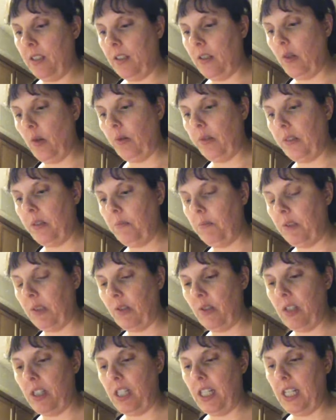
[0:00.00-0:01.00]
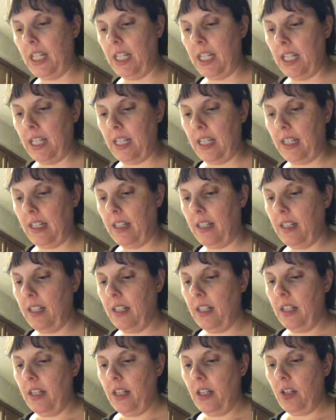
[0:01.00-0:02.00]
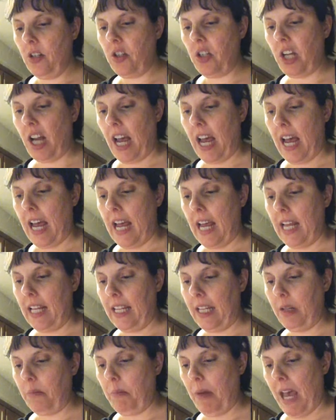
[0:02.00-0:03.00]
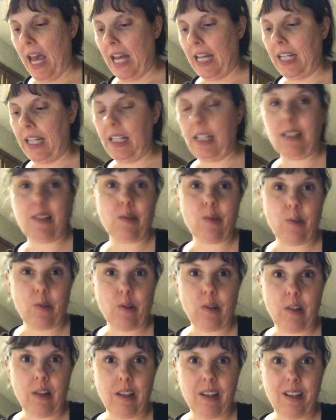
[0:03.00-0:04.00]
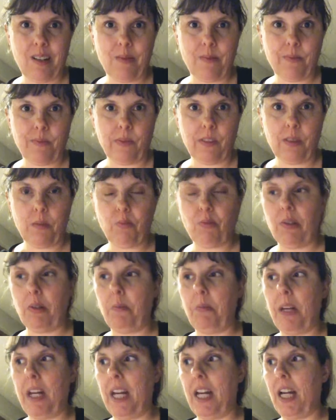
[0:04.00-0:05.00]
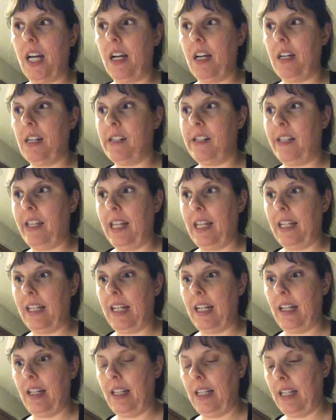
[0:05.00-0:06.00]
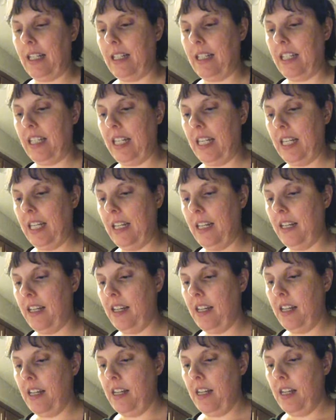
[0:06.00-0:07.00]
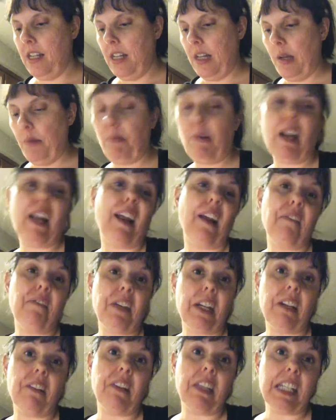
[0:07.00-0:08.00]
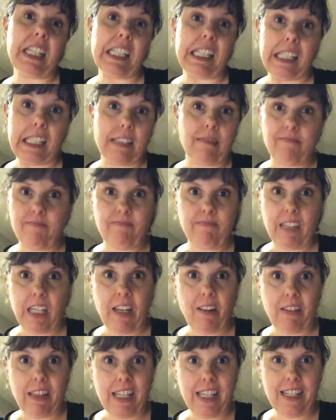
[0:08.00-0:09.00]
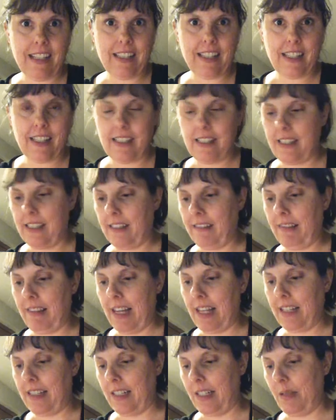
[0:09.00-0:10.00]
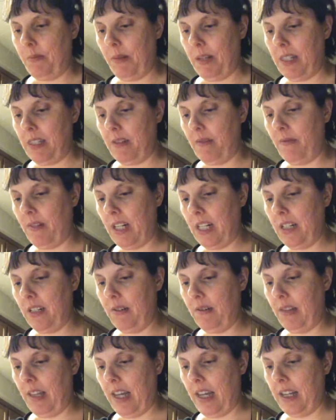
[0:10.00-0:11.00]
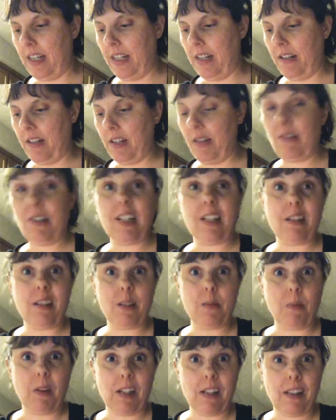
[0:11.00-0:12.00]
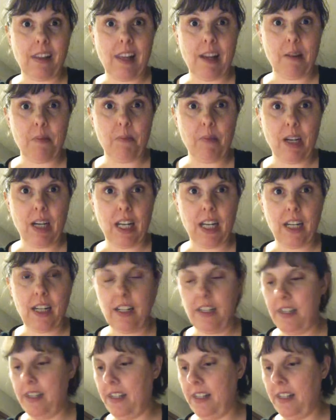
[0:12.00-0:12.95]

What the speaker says: golden milk tea chai like packets or prepared like kind of like tea, but I figured this is, you know, the easiest and less expensive way to do that. You know, you don't need to spend a lot of money